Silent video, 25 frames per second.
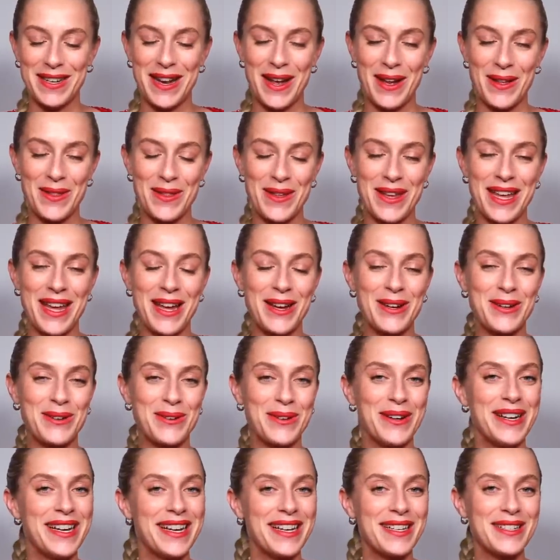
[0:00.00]
Now, the
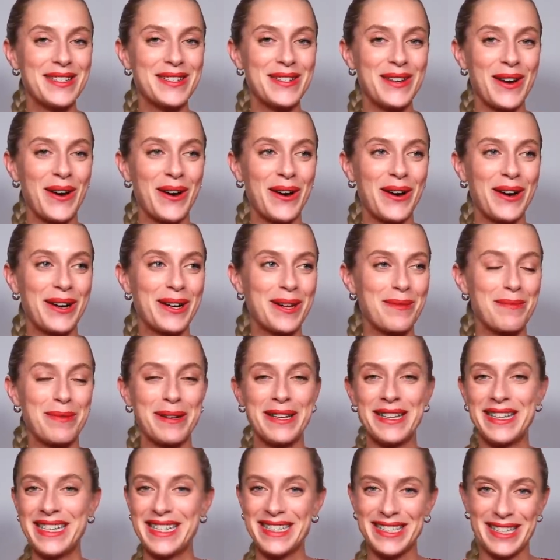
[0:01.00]
ingredients are
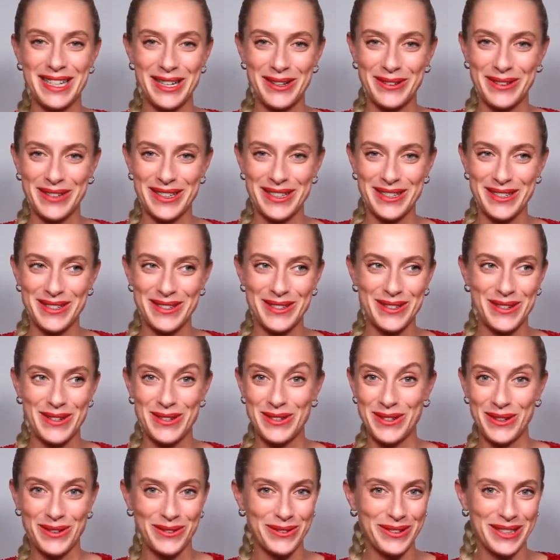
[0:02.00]
completely secret, so you
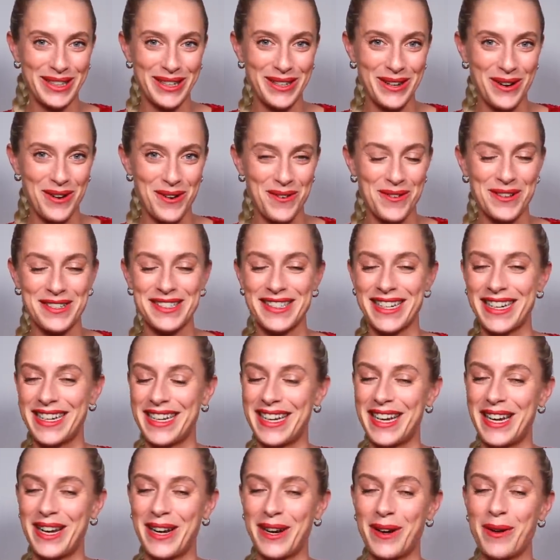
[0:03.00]
don't really know what's in
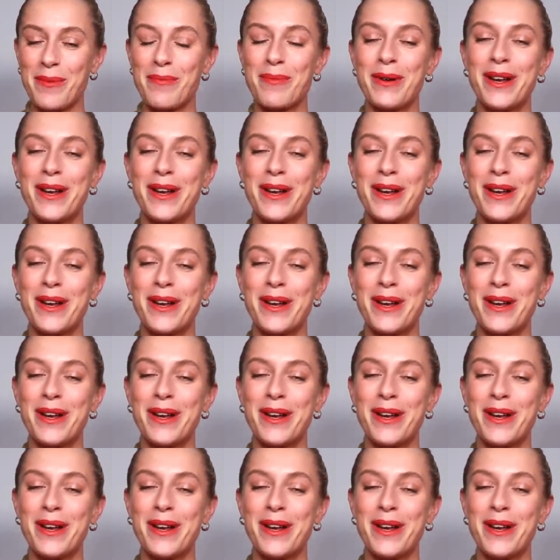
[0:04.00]
here,